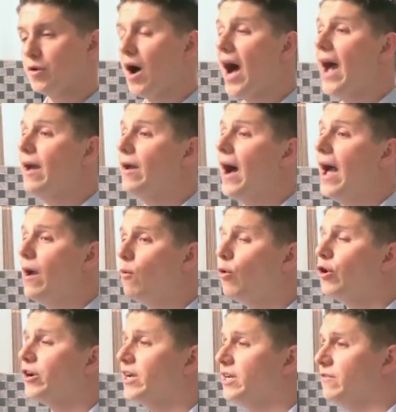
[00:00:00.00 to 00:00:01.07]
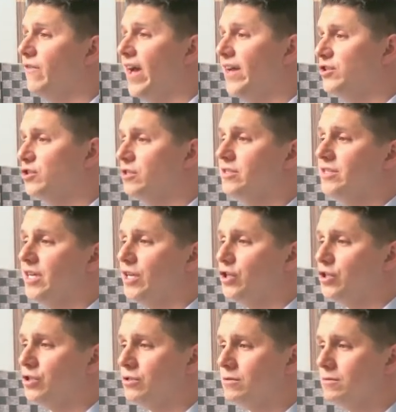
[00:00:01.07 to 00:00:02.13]
so I, I work in
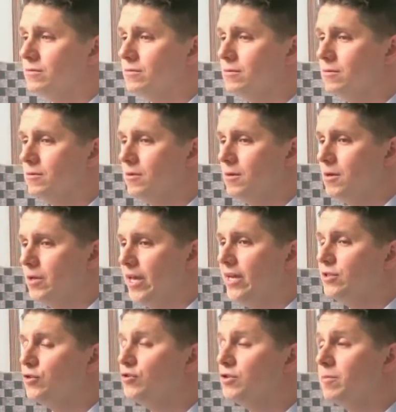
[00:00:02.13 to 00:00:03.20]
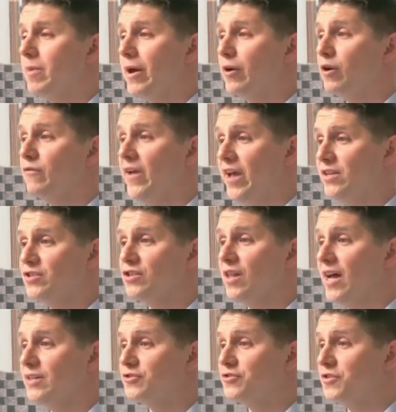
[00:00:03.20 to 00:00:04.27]
evangelization. Guess who's a better
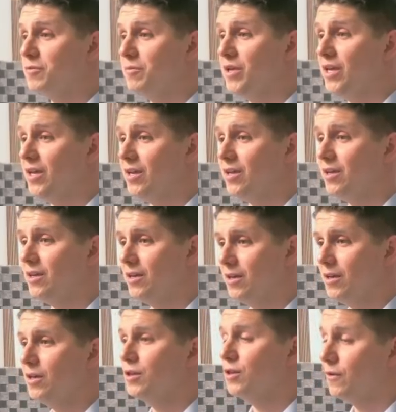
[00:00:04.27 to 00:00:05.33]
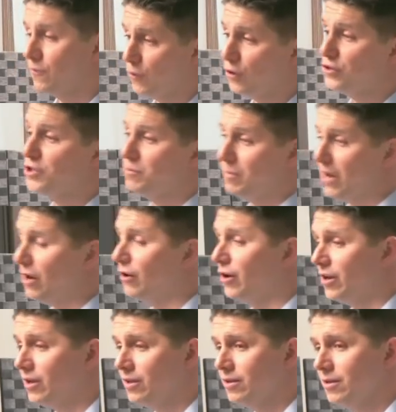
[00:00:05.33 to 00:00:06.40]
evangelizer than me? The Virgin
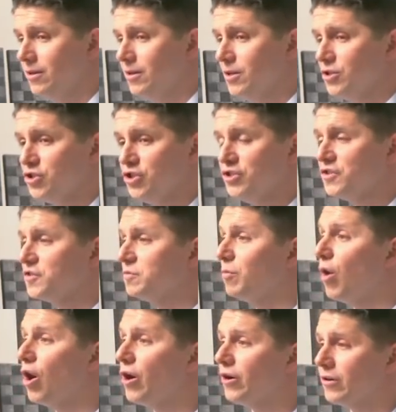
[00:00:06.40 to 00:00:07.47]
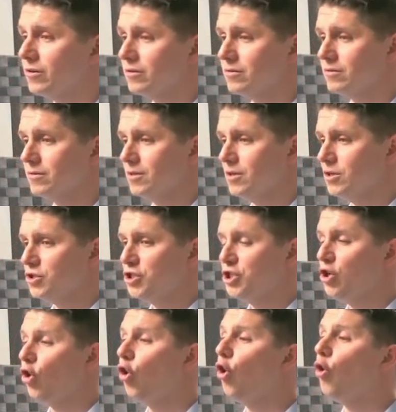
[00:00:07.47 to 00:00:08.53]
Mary. She's smart.
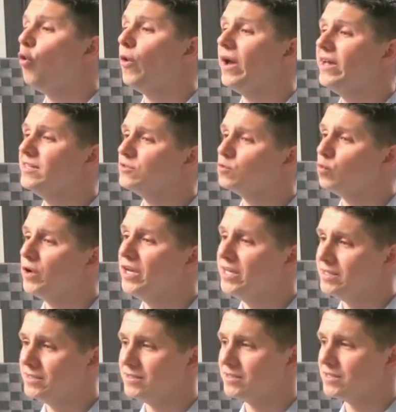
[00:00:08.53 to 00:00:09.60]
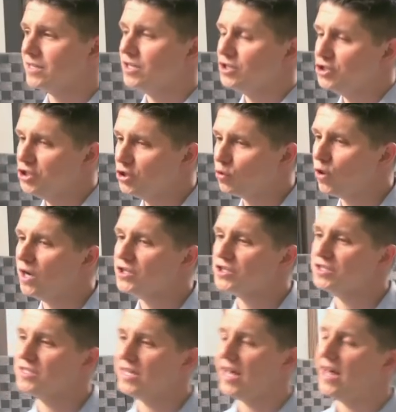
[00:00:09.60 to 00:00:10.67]
She always wins. She
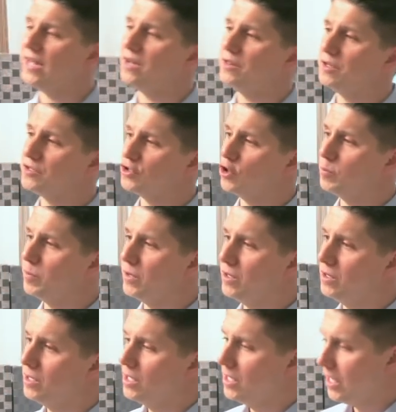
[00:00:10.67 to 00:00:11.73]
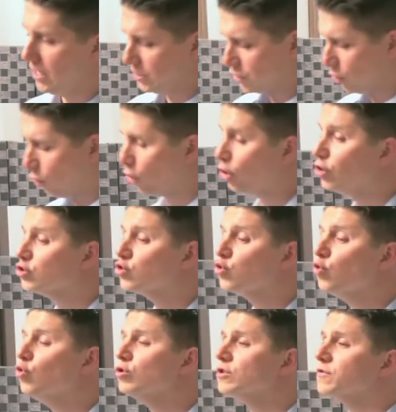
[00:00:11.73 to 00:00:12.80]
crushes the head of the serpent. And so her
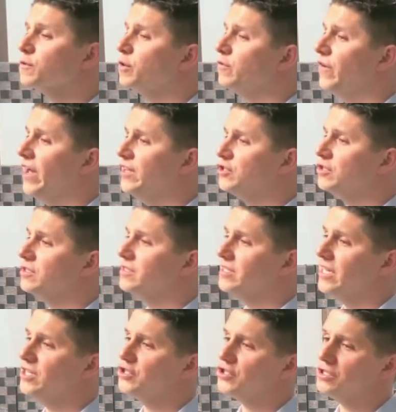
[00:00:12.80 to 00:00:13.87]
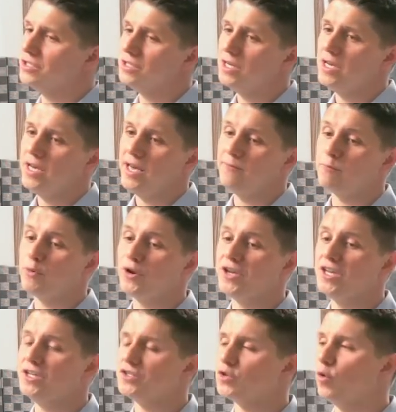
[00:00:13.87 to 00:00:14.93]
tools for evangelization and
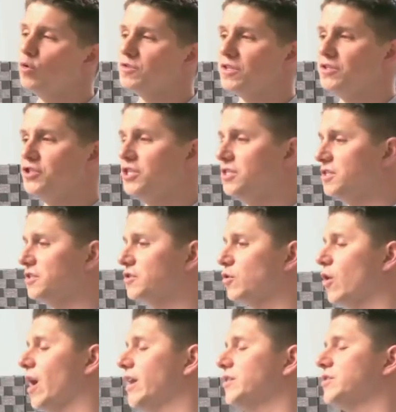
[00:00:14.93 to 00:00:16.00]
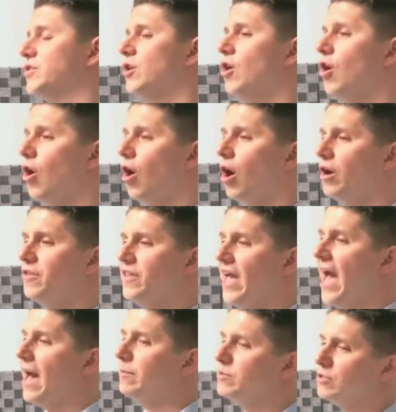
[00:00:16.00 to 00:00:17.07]
bringing souls to Jesus Christ are the
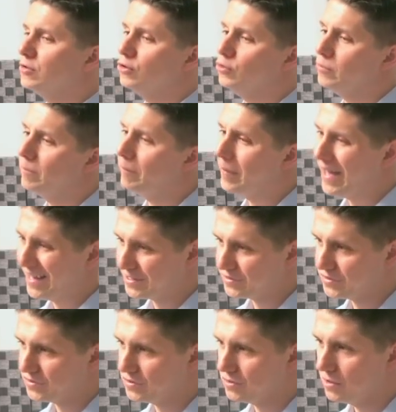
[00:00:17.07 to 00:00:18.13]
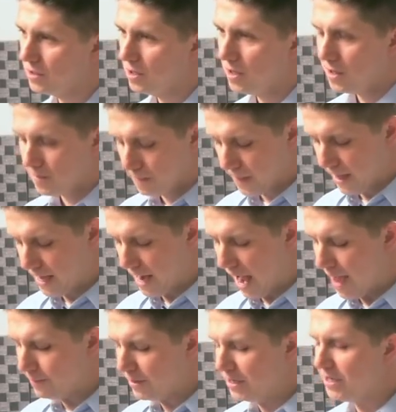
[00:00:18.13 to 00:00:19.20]
absolute best. And
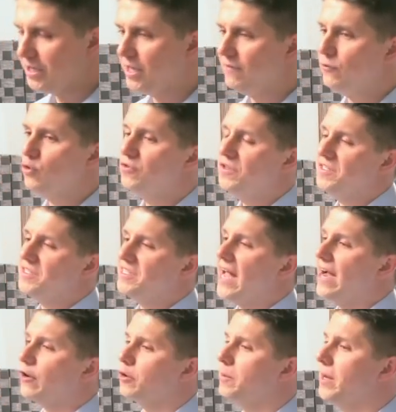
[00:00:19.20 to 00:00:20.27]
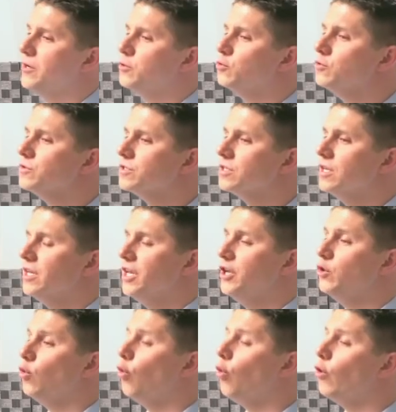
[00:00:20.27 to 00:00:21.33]
I'm going to give you these sacramentals
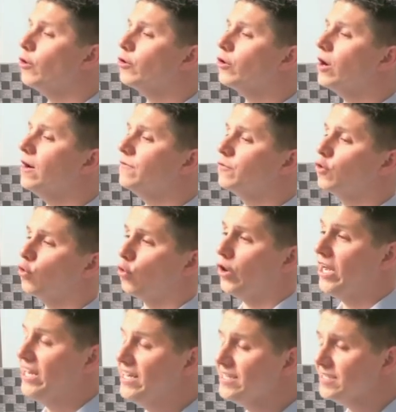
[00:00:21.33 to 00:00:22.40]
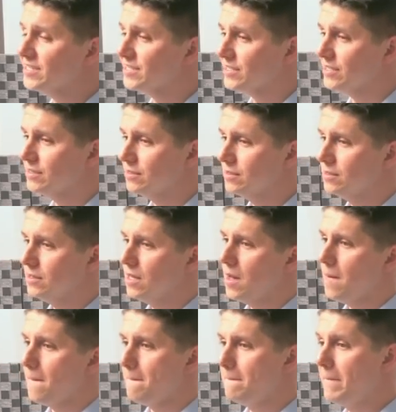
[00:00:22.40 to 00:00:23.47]
in order of greatest,
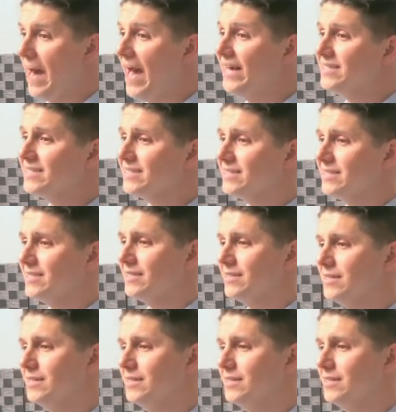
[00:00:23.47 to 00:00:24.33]
best.